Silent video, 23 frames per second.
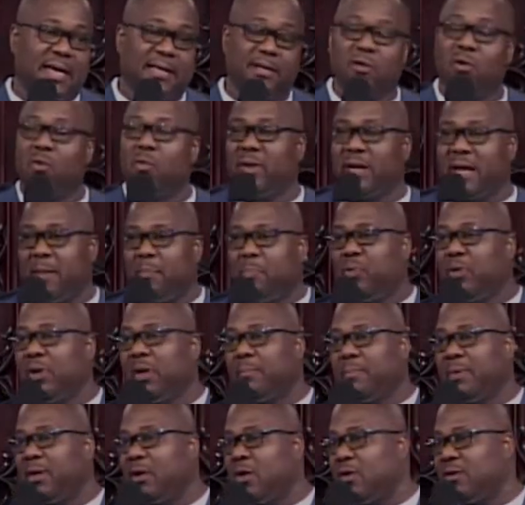I know when I pull
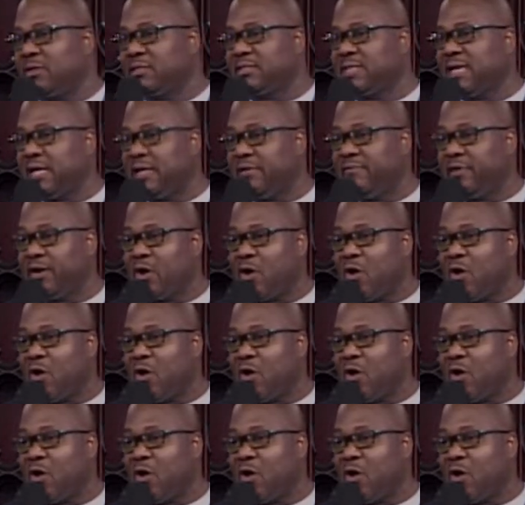up alongside of a